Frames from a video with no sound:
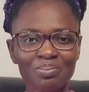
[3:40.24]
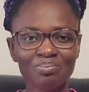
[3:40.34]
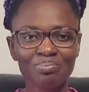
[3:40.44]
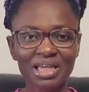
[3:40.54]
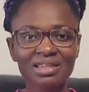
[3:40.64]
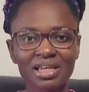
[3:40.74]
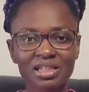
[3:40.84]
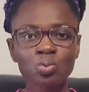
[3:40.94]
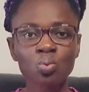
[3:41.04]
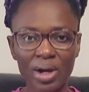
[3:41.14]
make
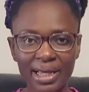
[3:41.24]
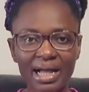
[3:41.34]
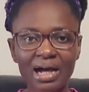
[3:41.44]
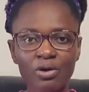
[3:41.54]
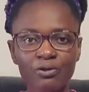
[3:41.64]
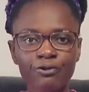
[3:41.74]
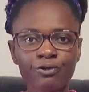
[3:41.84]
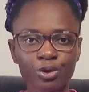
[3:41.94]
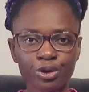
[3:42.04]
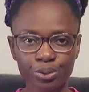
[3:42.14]
things work out
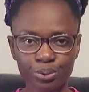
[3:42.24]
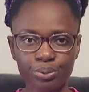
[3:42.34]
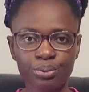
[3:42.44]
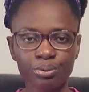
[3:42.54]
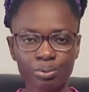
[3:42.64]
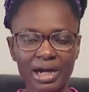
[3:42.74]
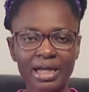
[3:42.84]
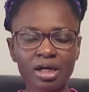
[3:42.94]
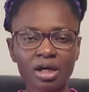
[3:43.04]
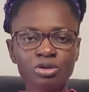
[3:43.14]
for you,
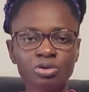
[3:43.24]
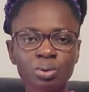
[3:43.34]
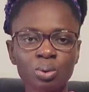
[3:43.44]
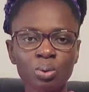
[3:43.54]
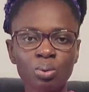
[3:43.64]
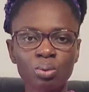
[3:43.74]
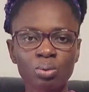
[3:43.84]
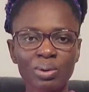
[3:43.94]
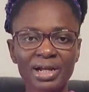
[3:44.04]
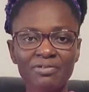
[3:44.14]
right?
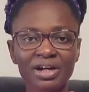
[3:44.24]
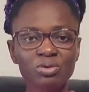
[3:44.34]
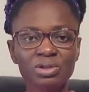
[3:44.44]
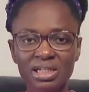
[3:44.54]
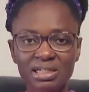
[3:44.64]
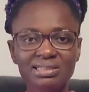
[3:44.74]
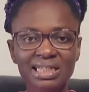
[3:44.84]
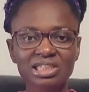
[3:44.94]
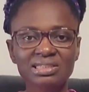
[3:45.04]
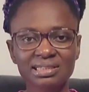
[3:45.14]
So whenever you need
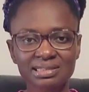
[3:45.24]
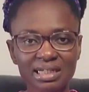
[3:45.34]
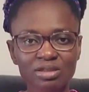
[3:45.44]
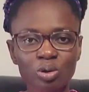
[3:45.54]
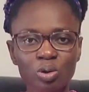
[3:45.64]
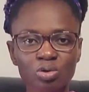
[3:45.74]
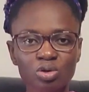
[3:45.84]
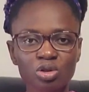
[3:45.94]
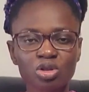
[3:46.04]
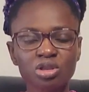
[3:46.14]
such assistance,
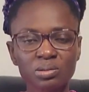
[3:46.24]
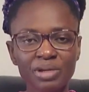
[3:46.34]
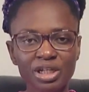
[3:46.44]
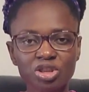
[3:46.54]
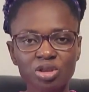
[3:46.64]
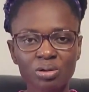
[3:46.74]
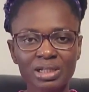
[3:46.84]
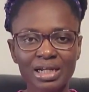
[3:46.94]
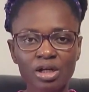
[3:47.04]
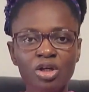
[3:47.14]
also you should make sure
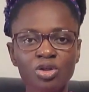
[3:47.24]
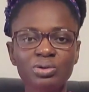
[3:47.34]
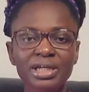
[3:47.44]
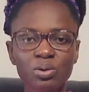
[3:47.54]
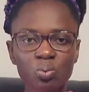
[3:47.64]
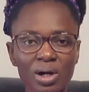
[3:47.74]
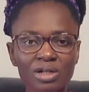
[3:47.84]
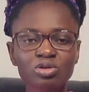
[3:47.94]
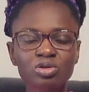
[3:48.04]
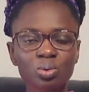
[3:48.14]
that you get
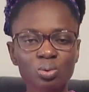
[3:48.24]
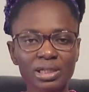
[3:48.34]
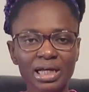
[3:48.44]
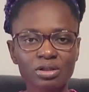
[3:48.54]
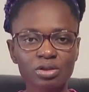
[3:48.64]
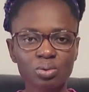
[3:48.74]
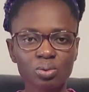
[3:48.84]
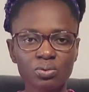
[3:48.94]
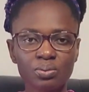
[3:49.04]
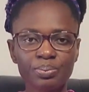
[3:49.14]
one, so that you
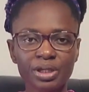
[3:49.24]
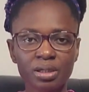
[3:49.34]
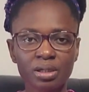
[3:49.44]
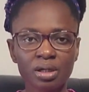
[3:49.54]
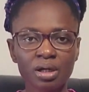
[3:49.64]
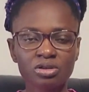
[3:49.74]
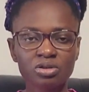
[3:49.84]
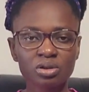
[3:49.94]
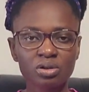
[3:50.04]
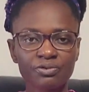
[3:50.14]
will be
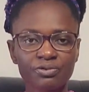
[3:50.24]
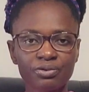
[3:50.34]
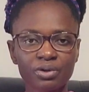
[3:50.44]
sort of